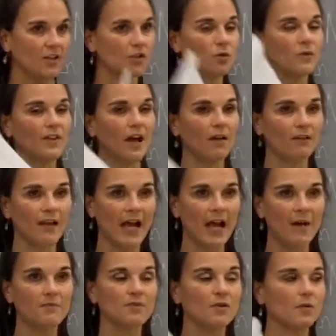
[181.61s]
lecture without
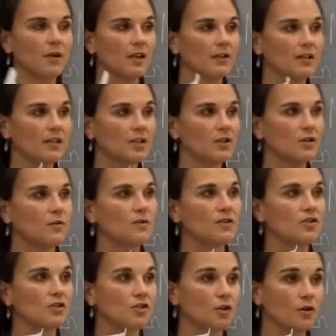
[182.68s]
lab, so what you need to do
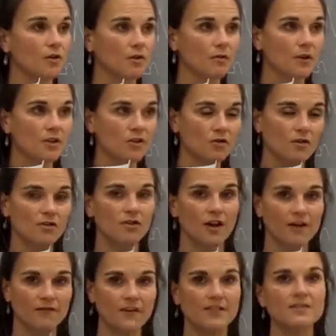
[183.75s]
is just go to the registrar's
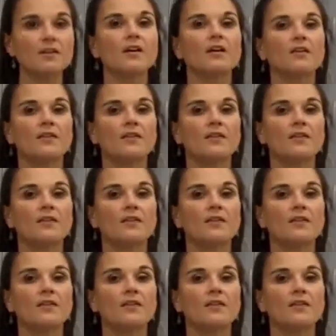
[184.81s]
office.